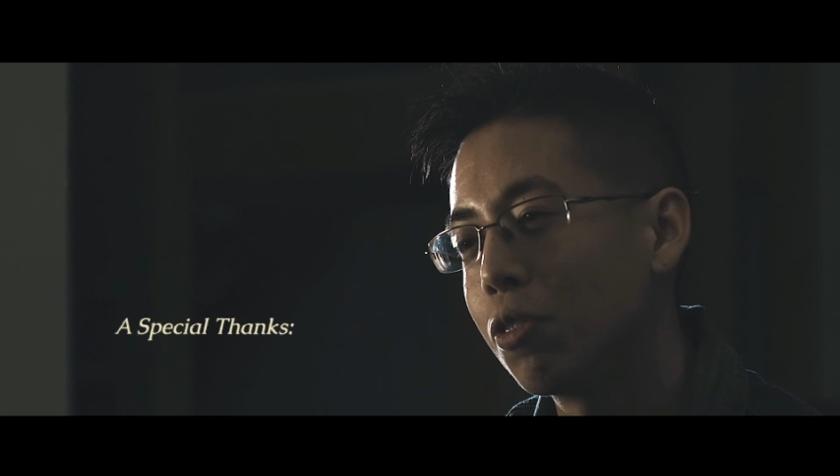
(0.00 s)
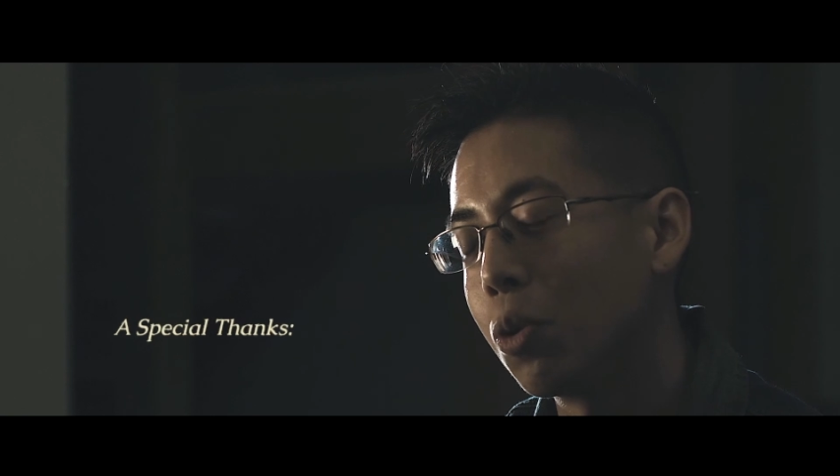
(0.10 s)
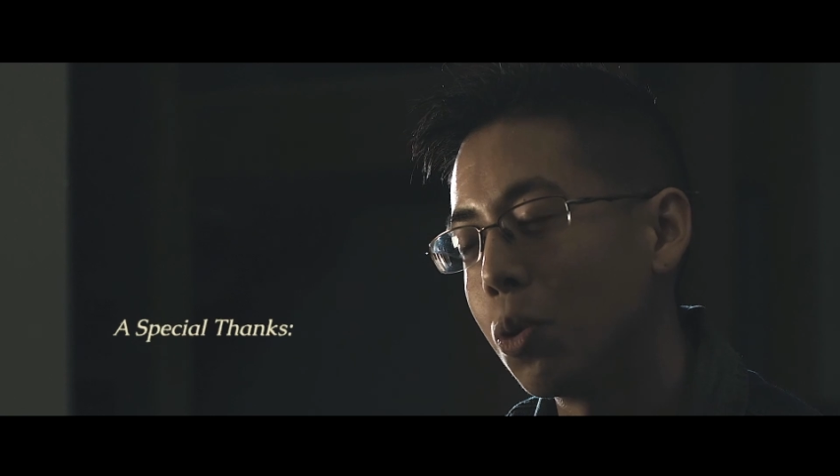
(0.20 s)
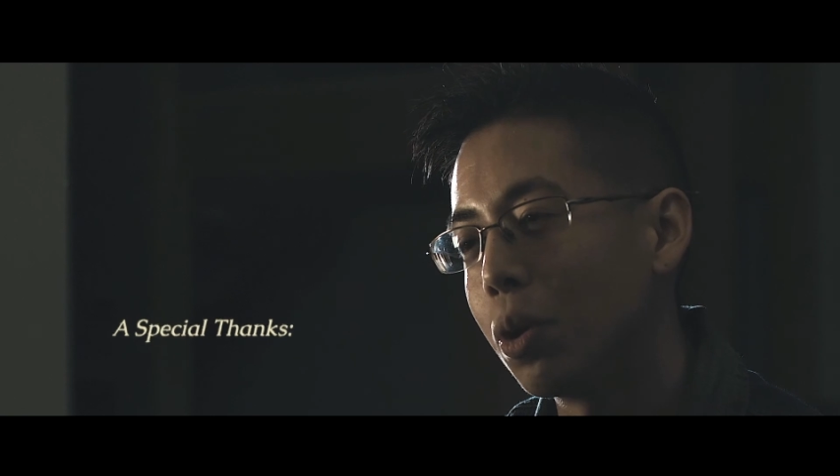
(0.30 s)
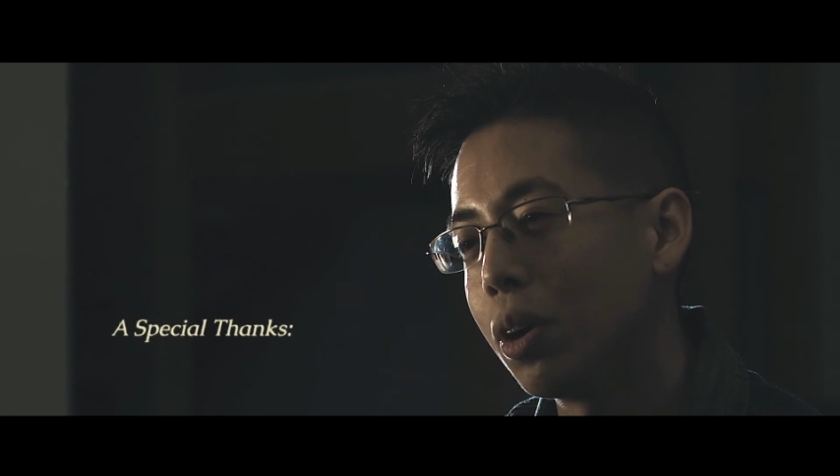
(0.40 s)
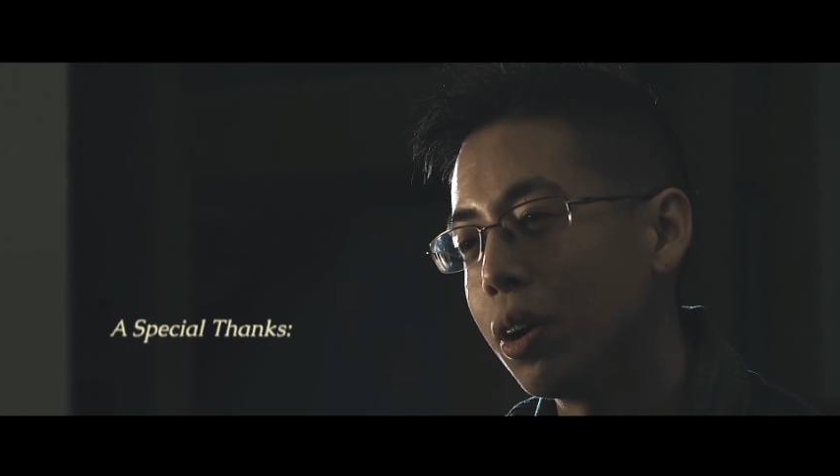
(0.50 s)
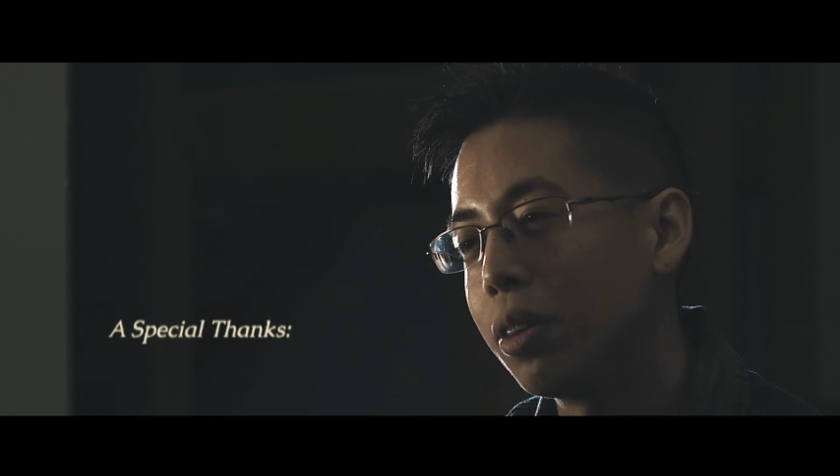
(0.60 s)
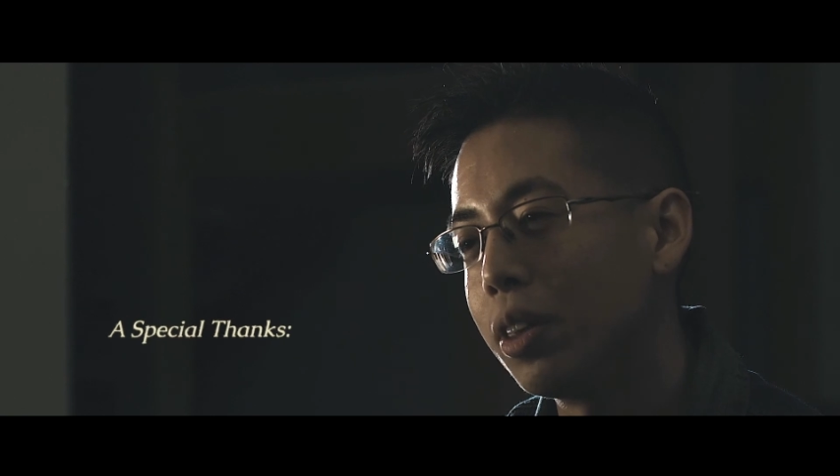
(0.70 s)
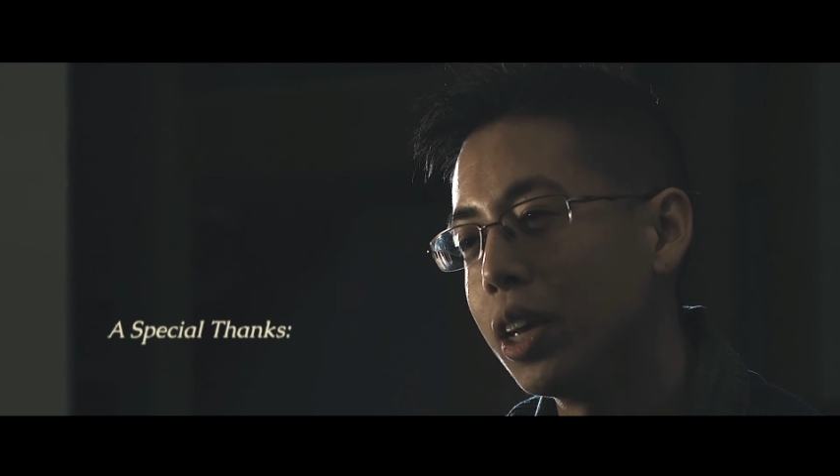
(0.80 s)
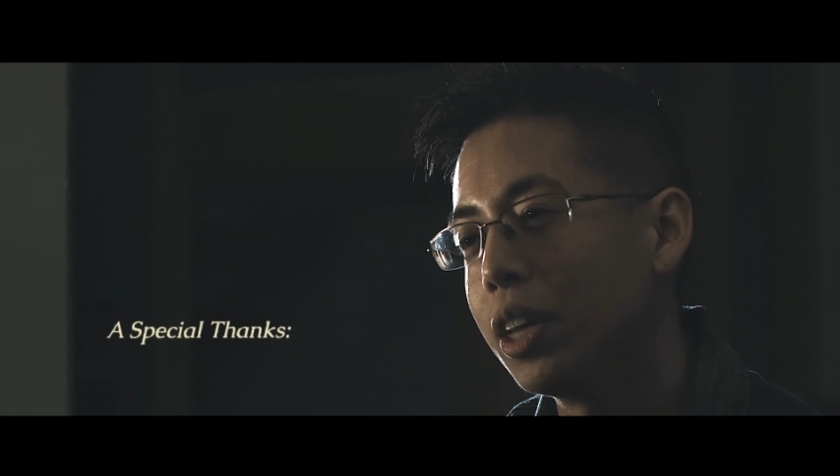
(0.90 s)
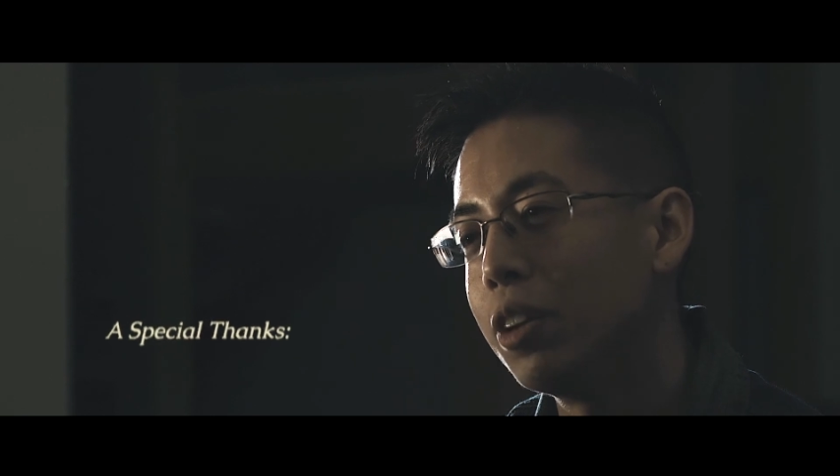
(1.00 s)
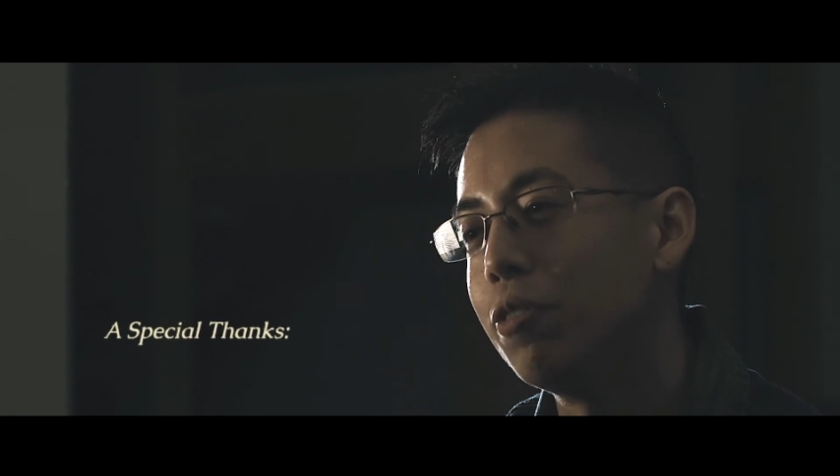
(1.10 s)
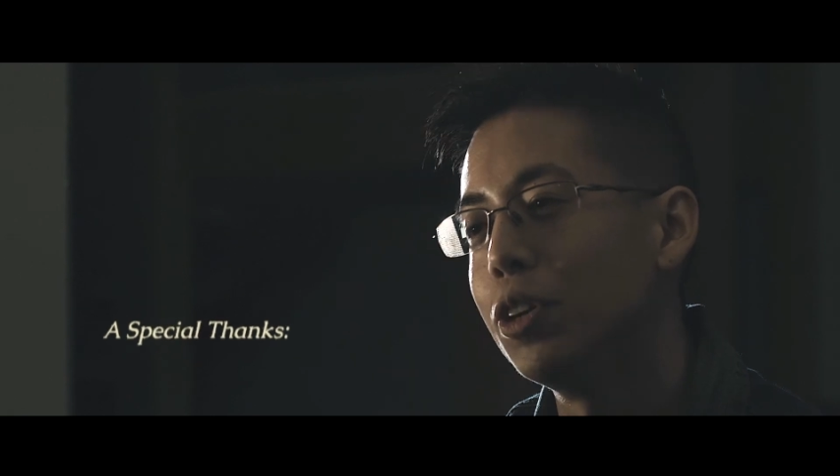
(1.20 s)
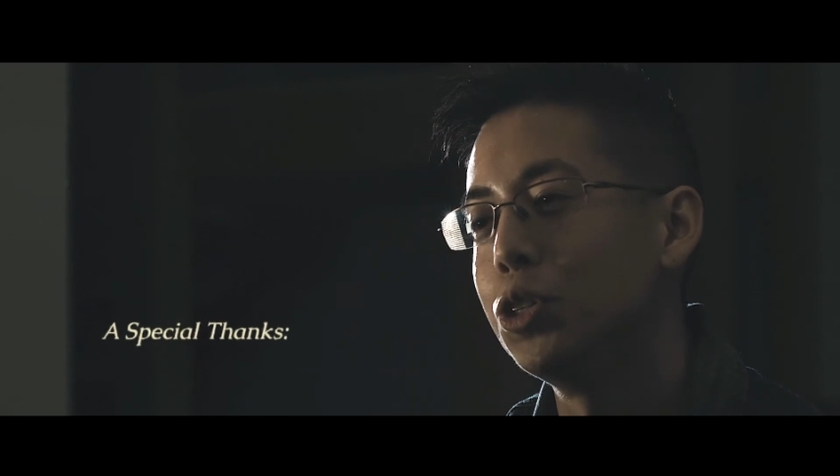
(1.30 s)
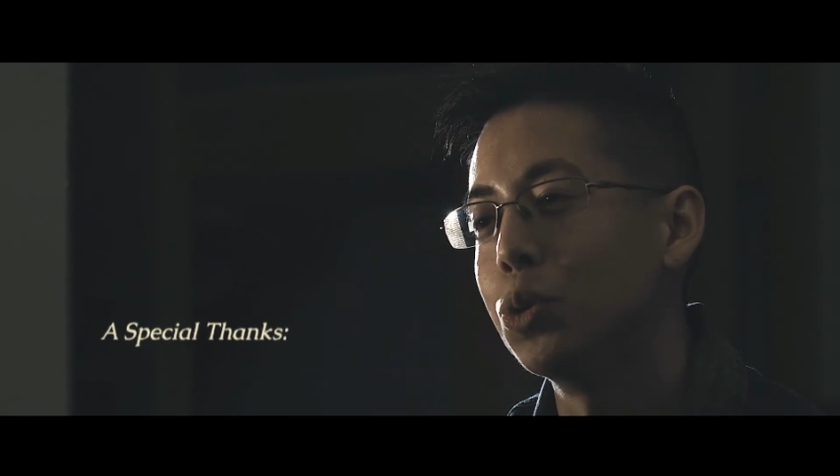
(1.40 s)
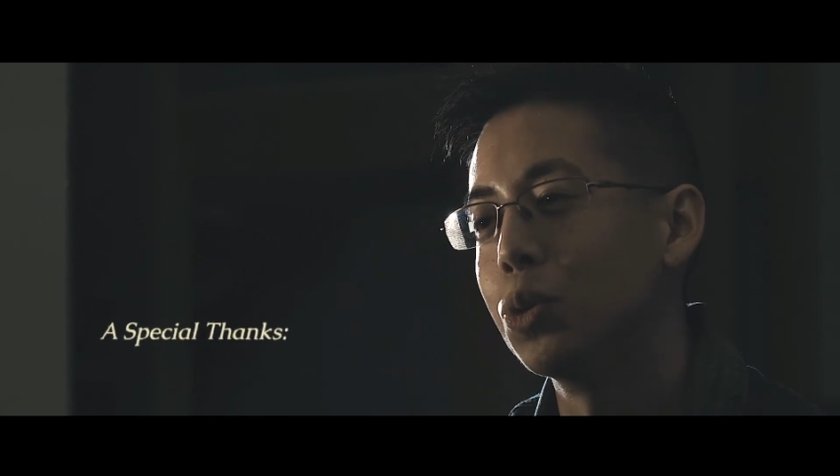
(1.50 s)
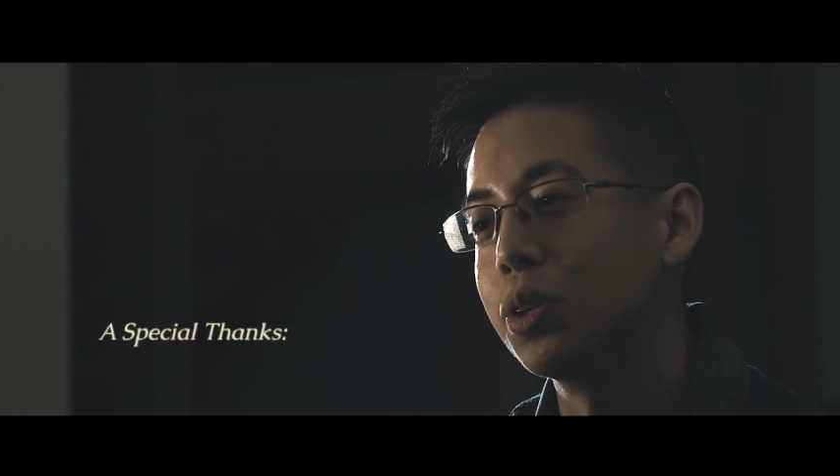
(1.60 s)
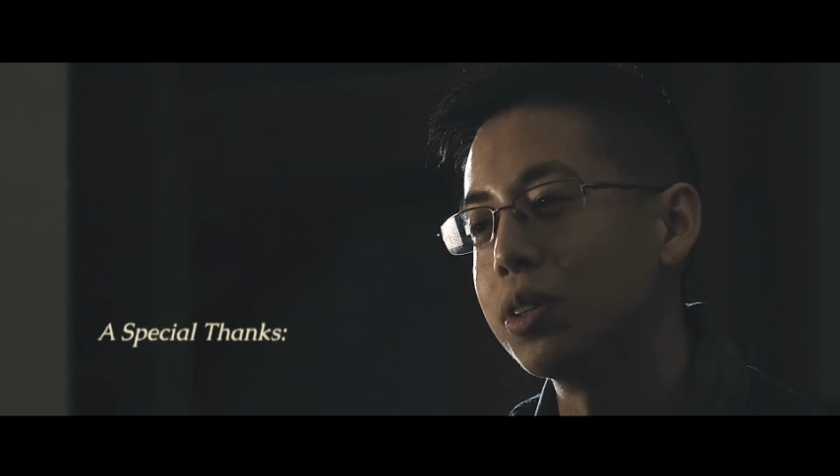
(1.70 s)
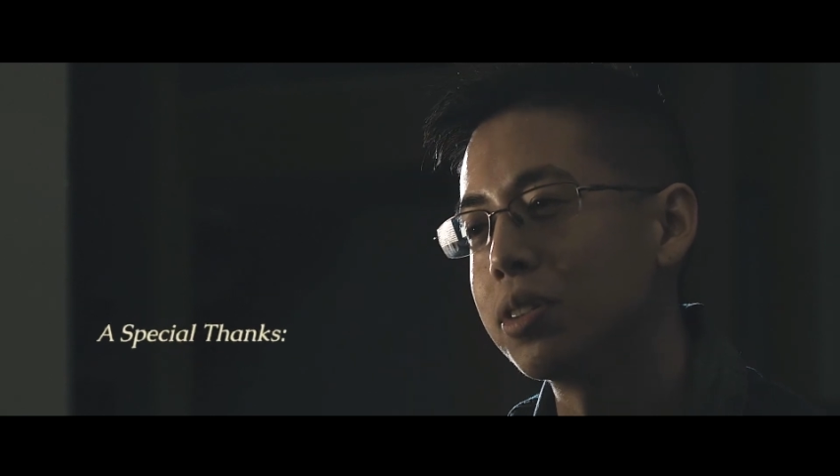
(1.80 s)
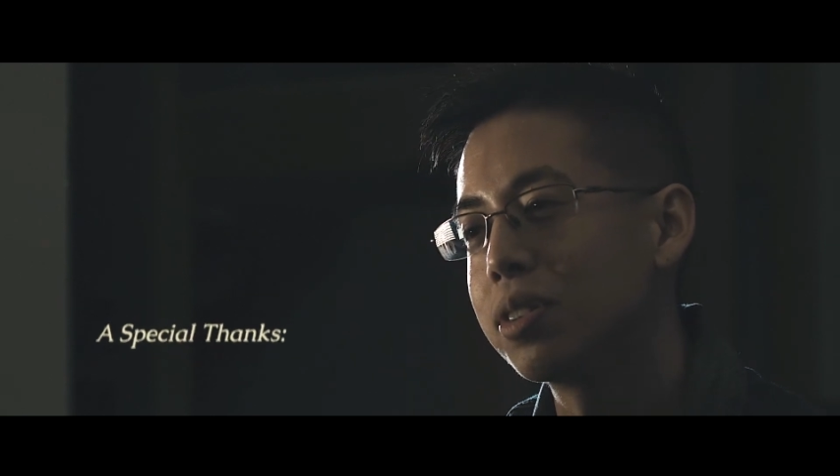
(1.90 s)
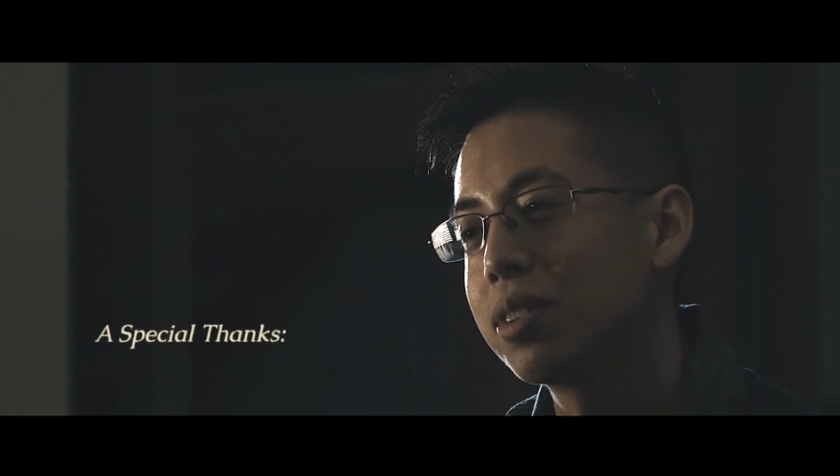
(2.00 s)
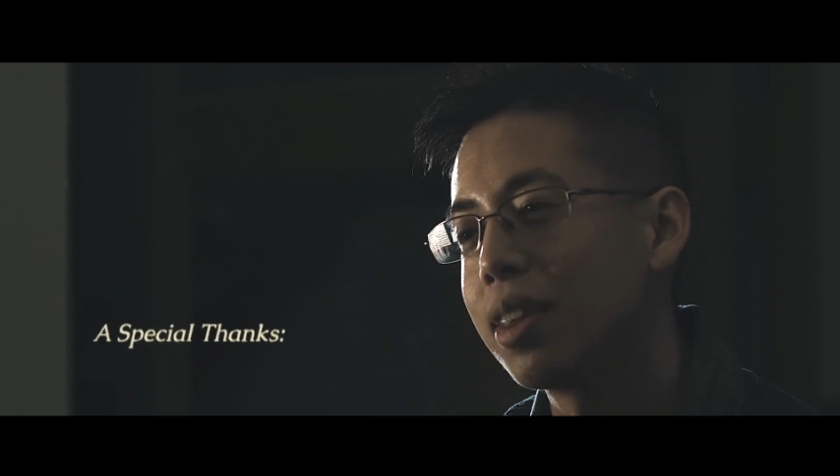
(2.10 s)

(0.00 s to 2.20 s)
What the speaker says: for the individuals